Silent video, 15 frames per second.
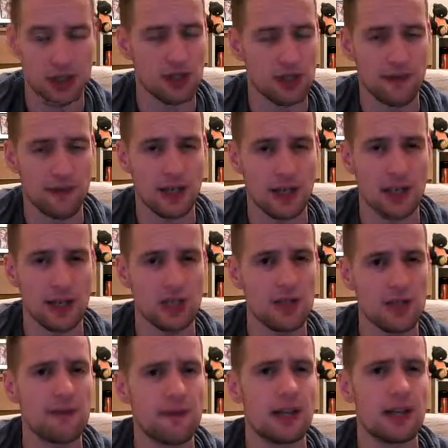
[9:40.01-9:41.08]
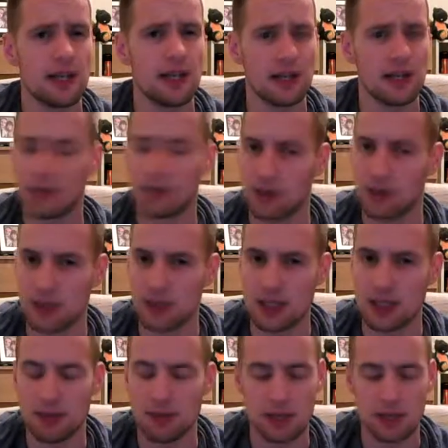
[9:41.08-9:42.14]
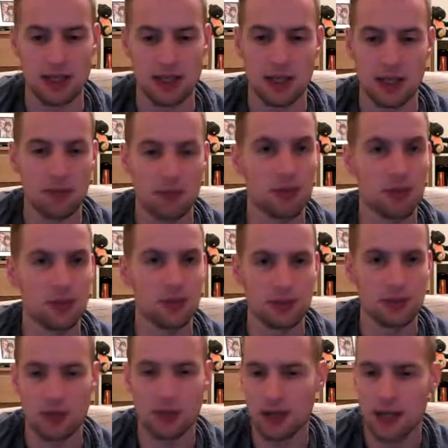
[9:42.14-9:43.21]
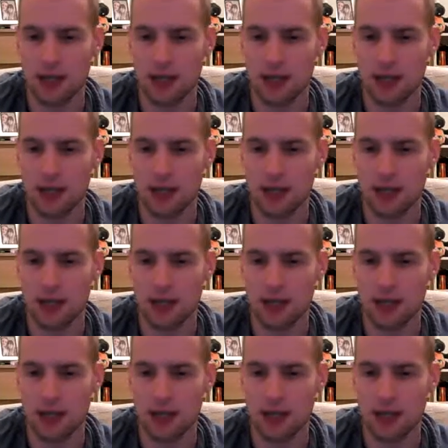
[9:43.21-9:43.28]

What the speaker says: don't know what his name is, apologies Mark.